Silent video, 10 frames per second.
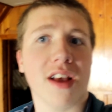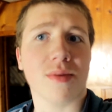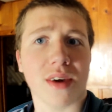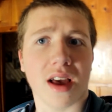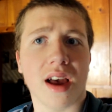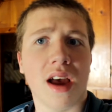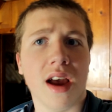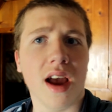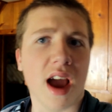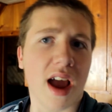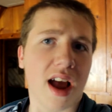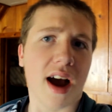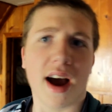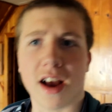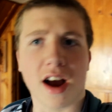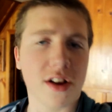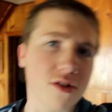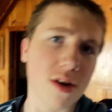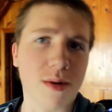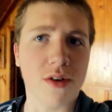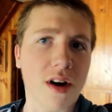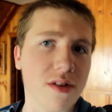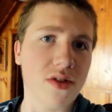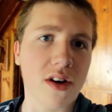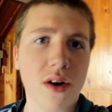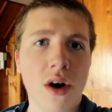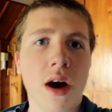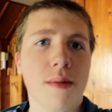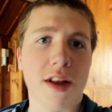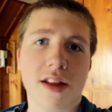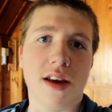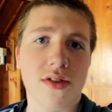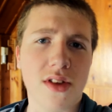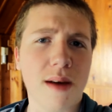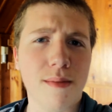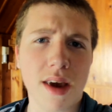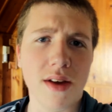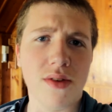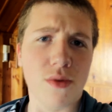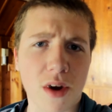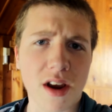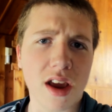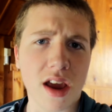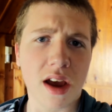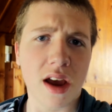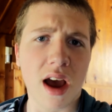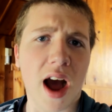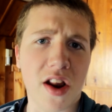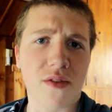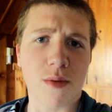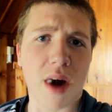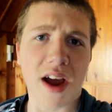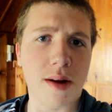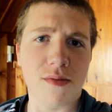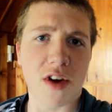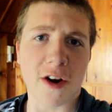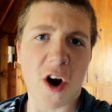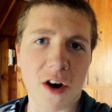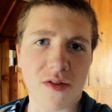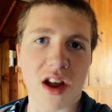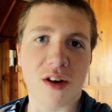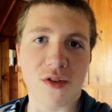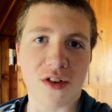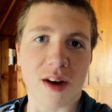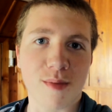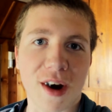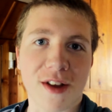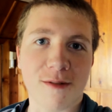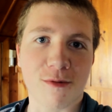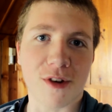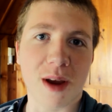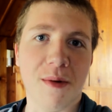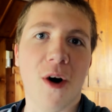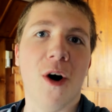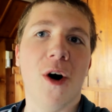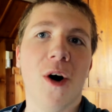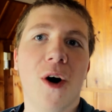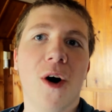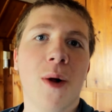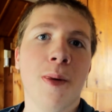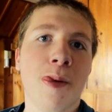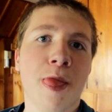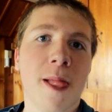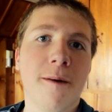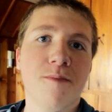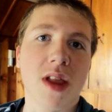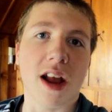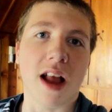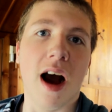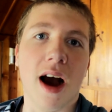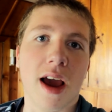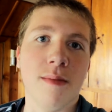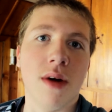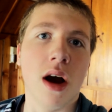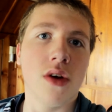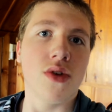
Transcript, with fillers: minutes. Be a, I got creamy chocolate chill, but these Timbits, right? I never buy them very often. I would get Boston cream all the time.